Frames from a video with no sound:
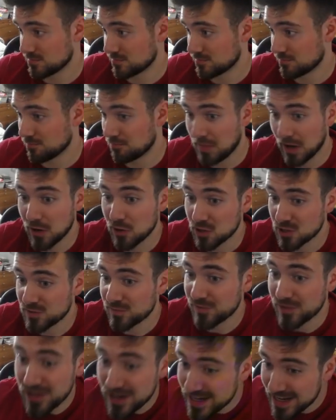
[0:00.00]
bearish
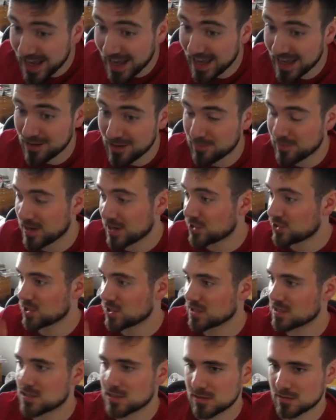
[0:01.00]
for the day, but it's
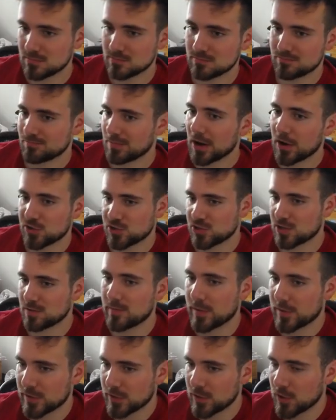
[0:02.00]
just bearish at
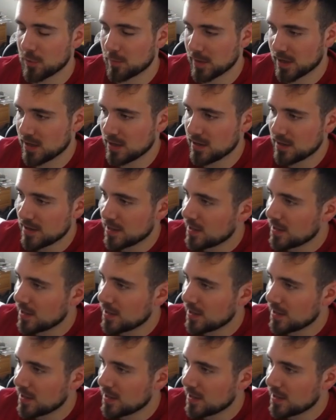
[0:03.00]
market open.